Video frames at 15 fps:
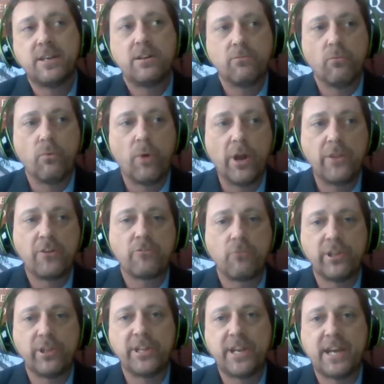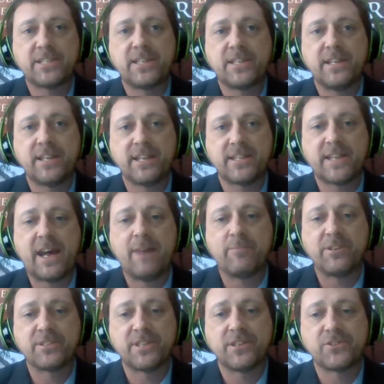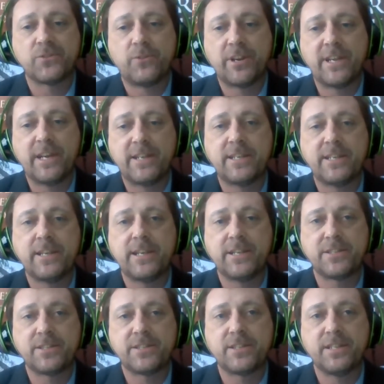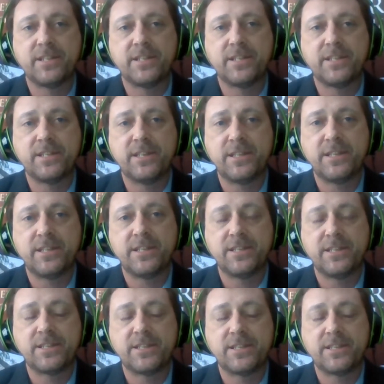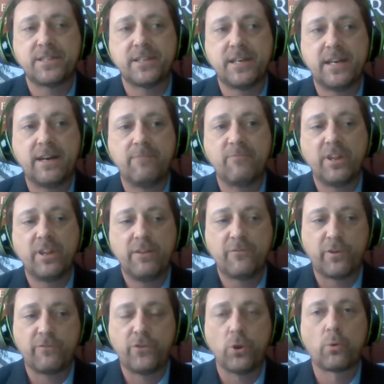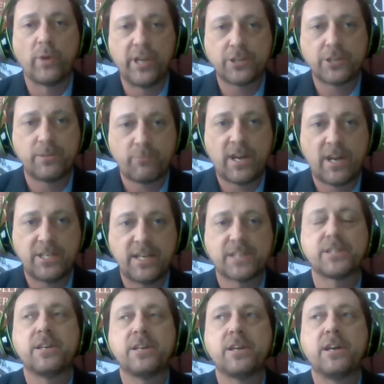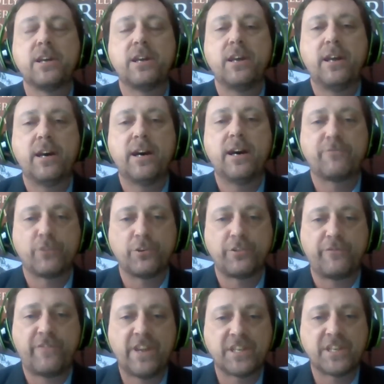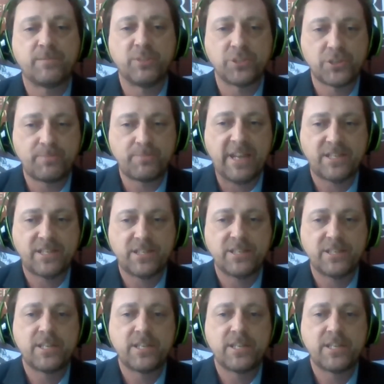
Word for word: One really nice thing that's happened since 2018 is is uh, for fuel reduction projects uh, for defensible